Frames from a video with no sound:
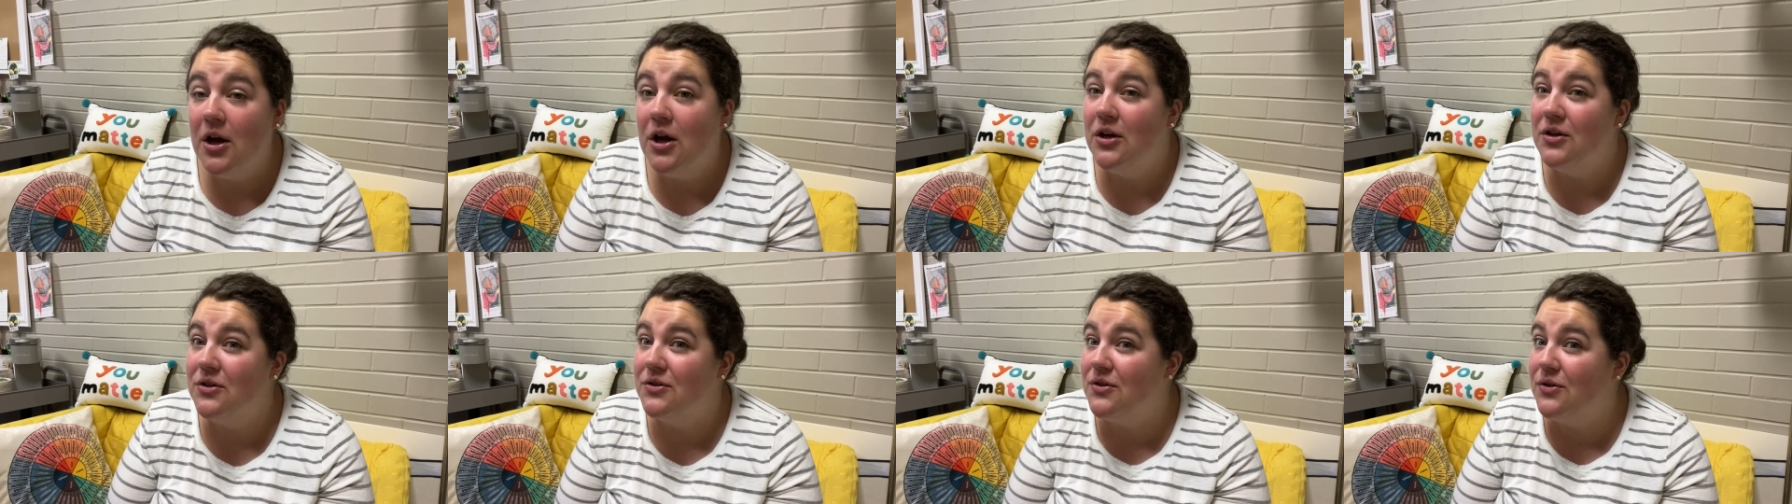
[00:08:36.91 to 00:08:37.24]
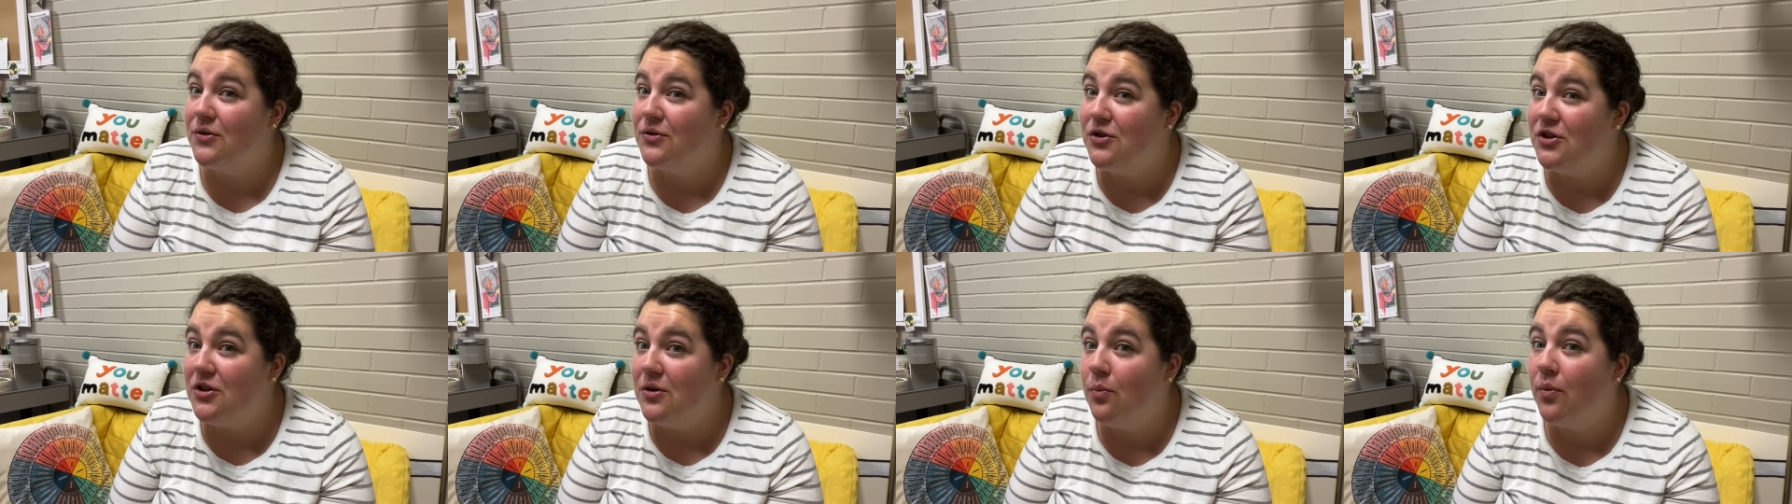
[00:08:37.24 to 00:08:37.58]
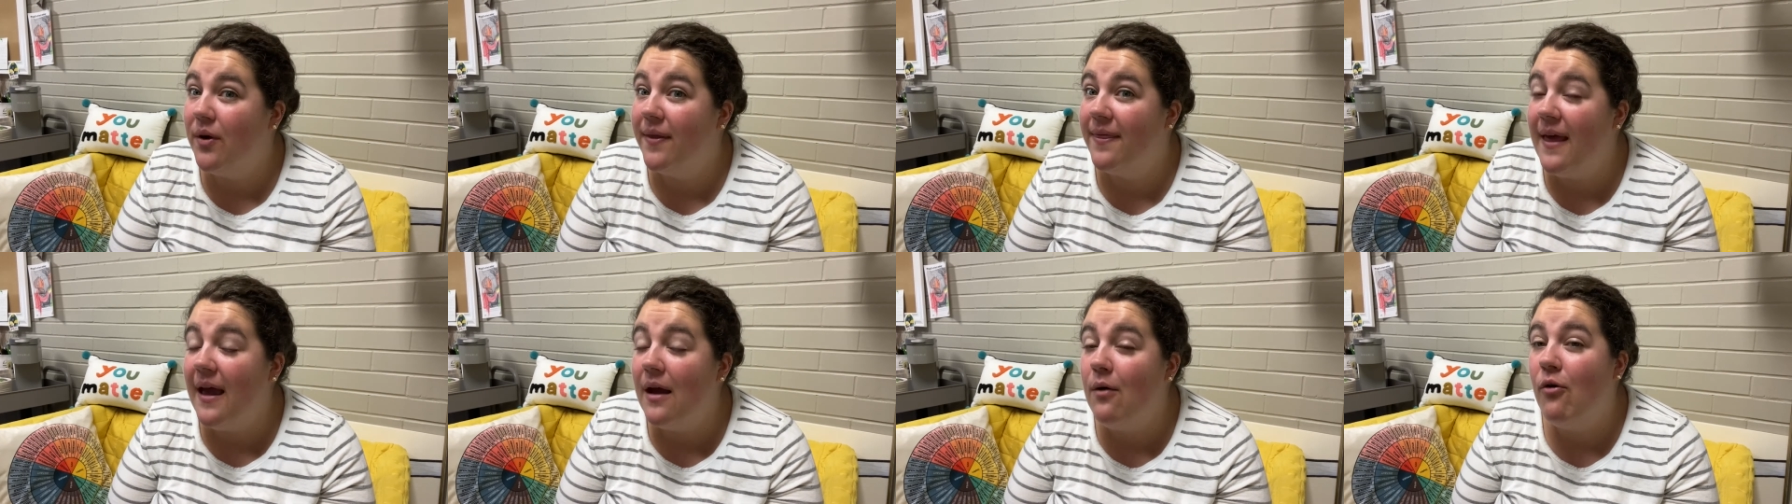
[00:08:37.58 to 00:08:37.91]
So
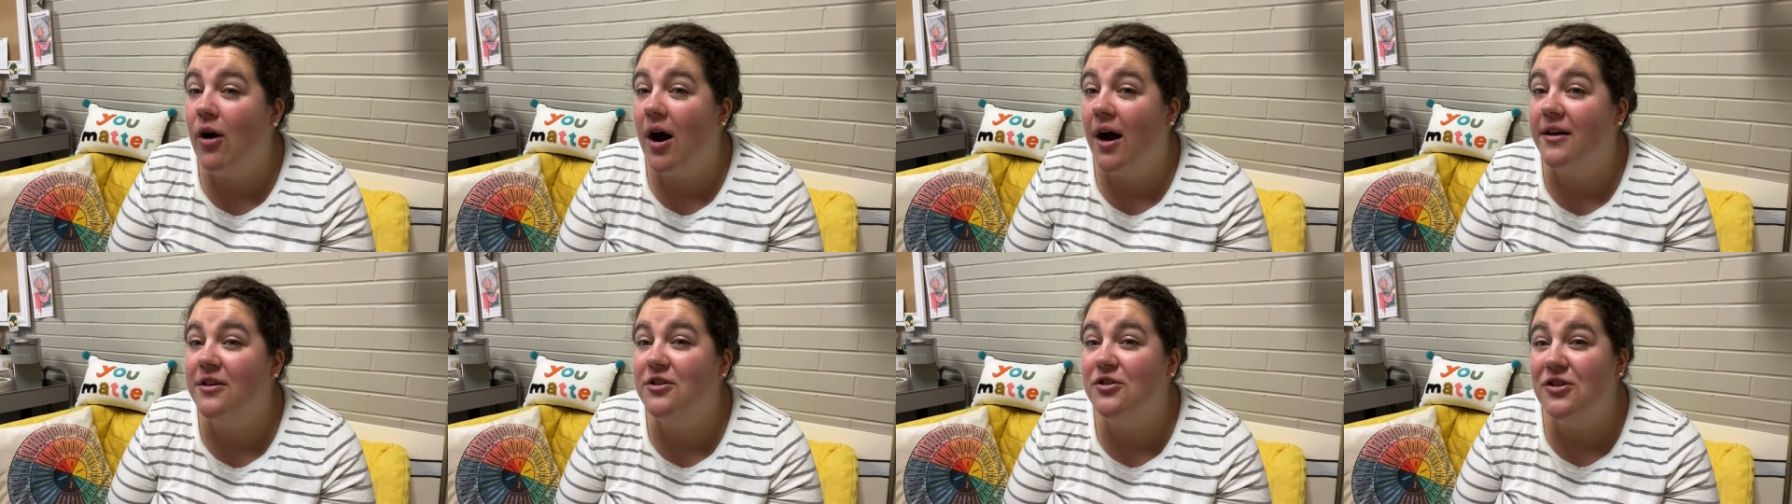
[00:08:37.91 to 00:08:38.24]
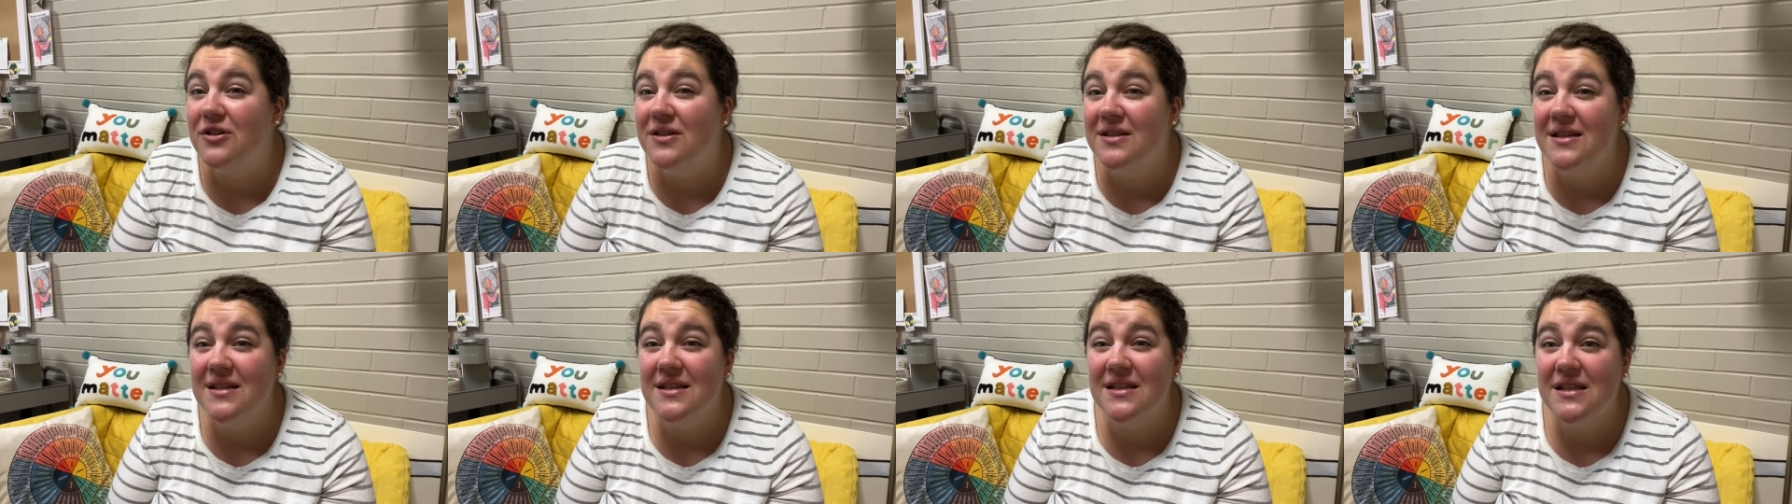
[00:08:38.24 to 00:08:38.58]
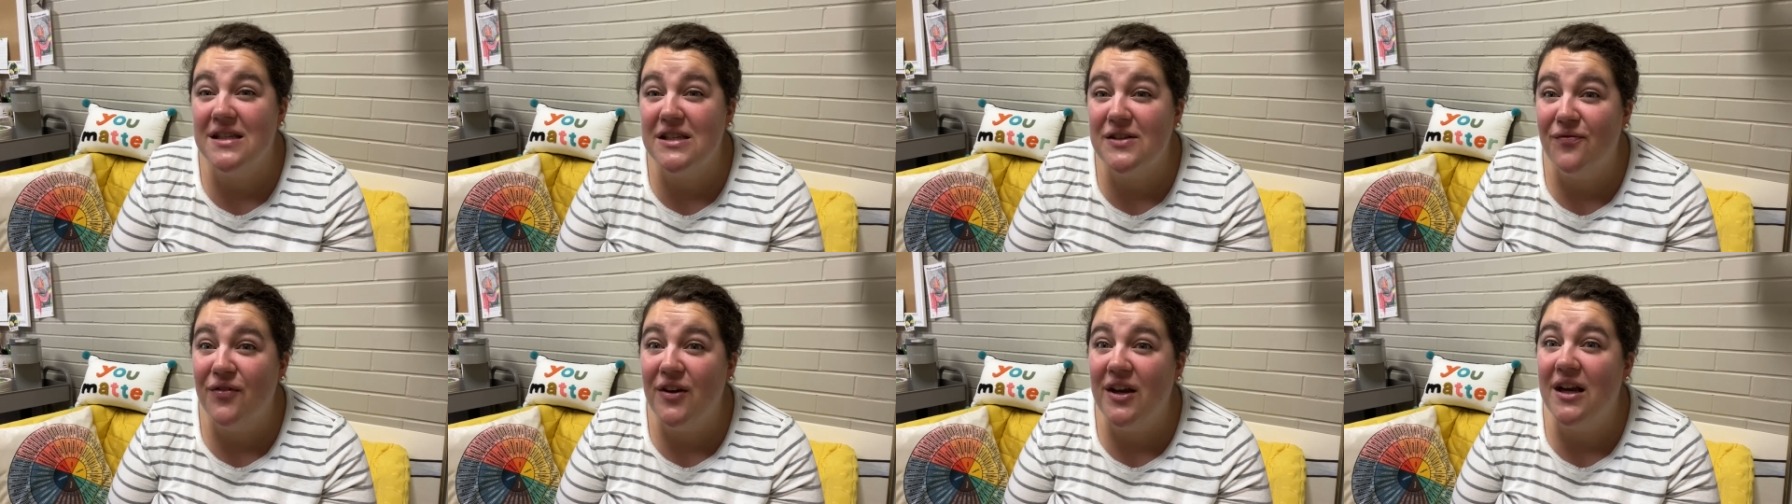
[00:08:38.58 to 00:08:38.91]
when they walked,
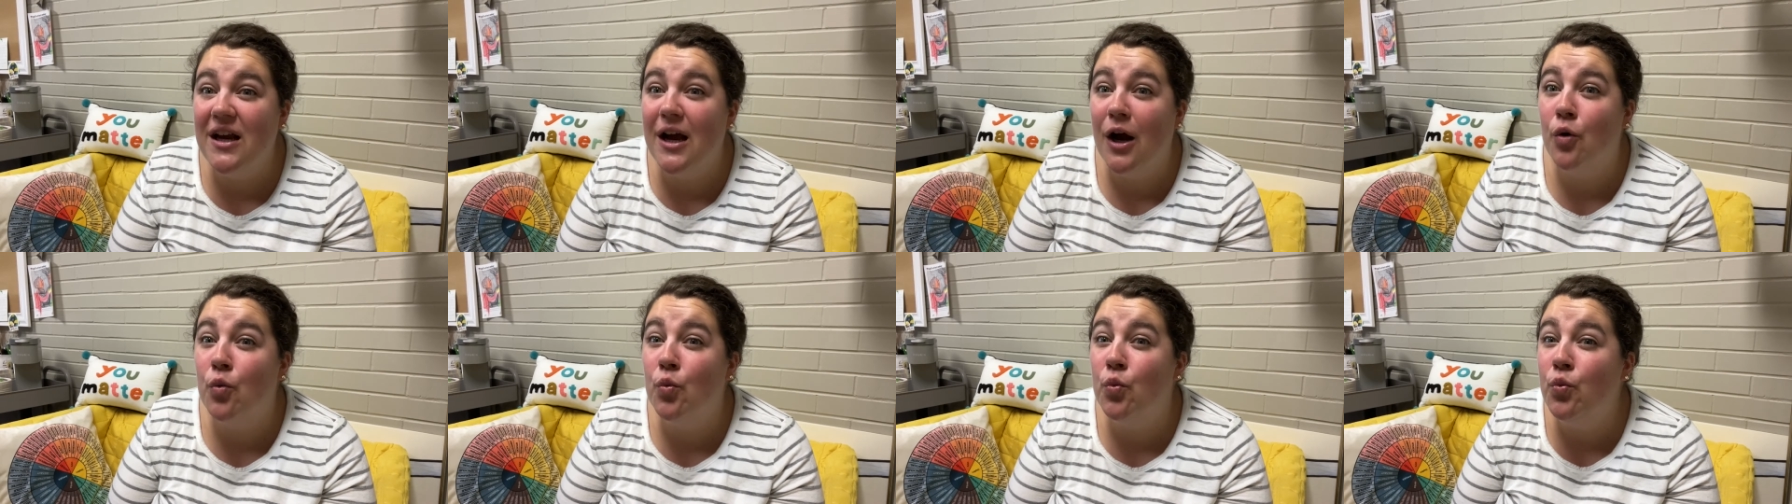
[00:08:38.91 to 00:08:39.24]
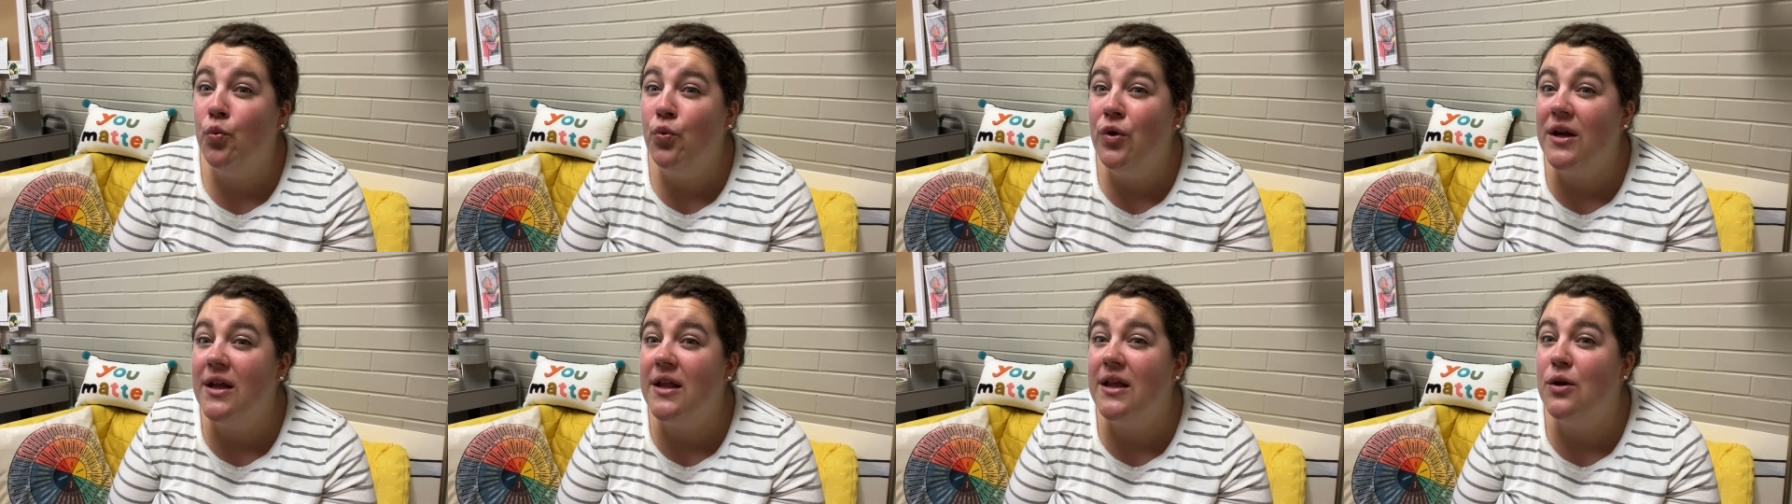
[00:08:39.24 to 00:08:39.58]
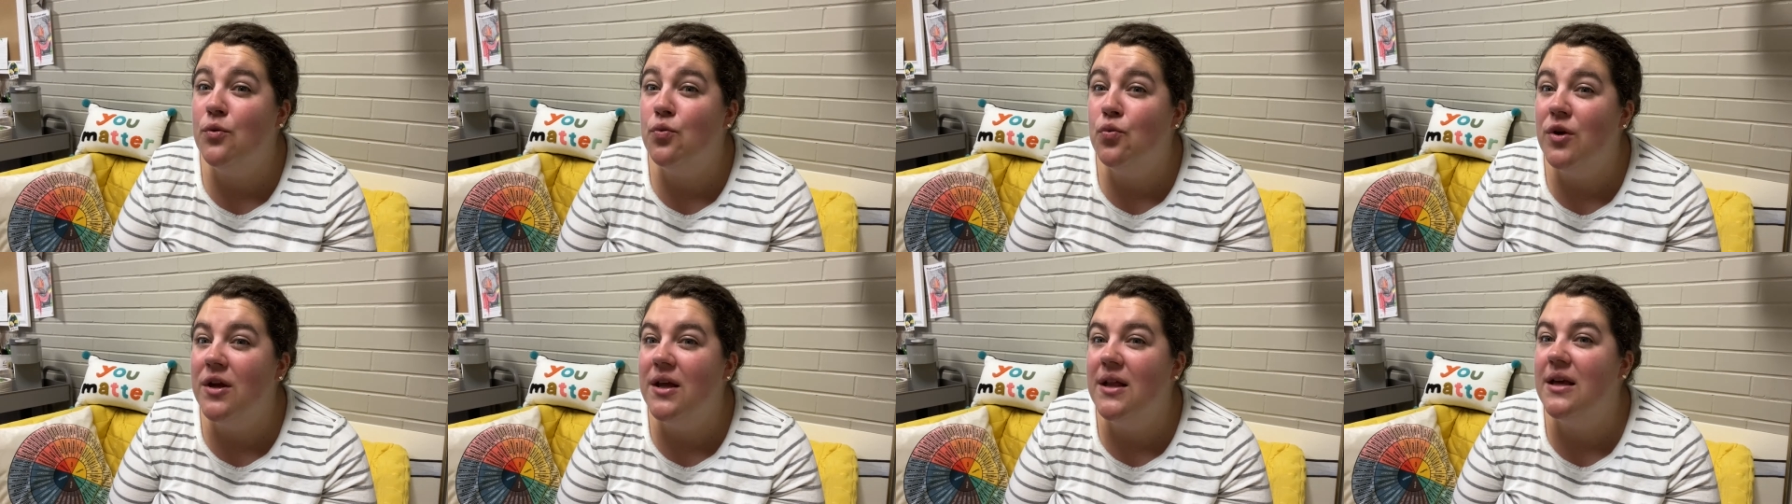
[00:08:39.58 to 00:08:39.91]
Jesus's feet got really,
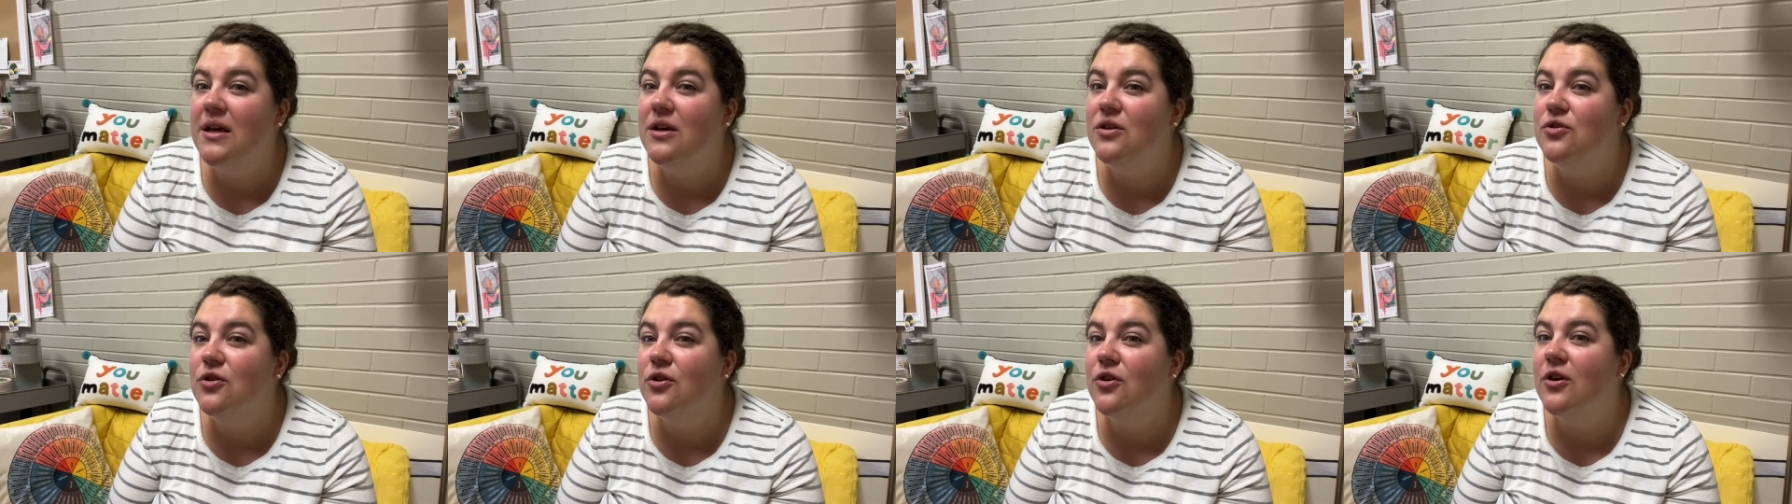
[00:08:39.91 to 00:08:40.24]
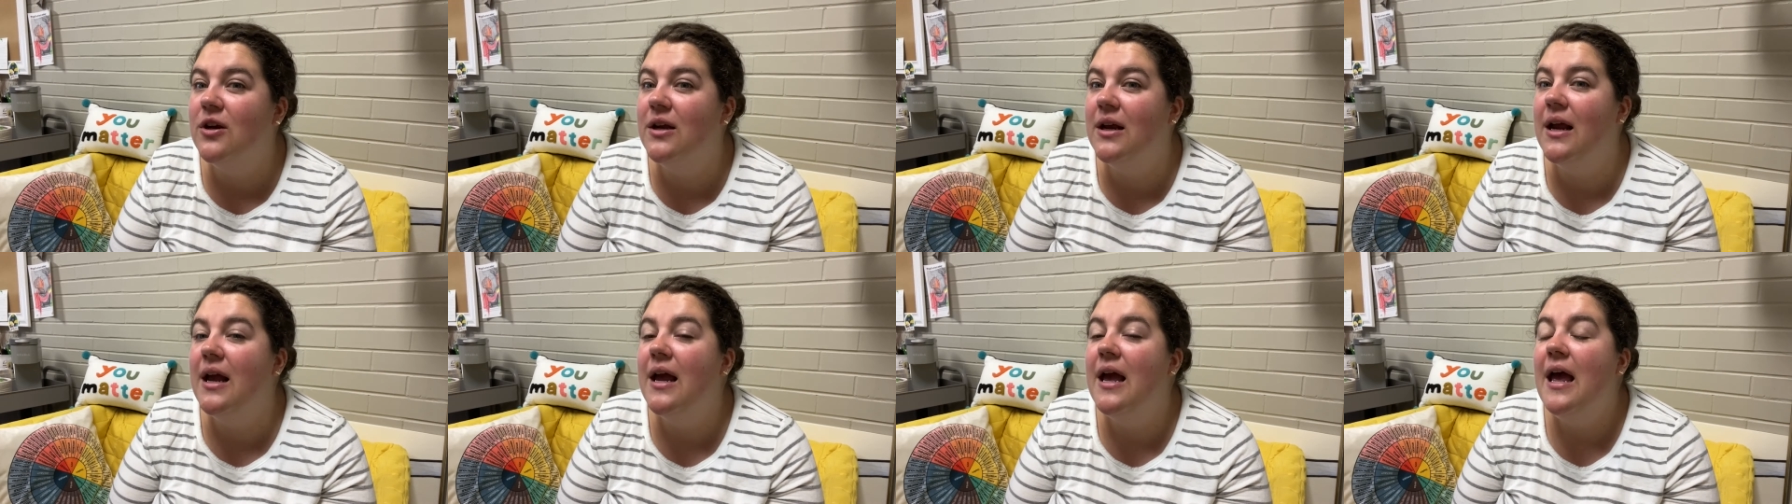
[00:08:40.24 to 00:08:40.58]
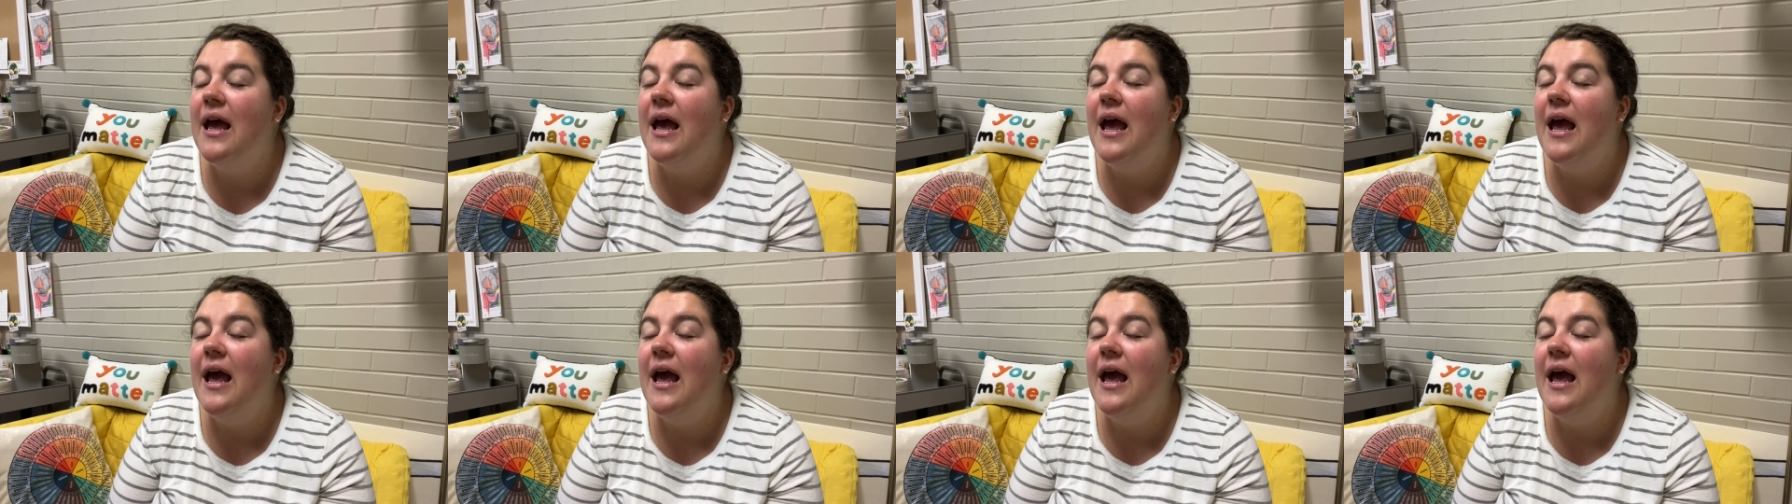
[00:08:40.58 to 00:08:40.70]
really dirty.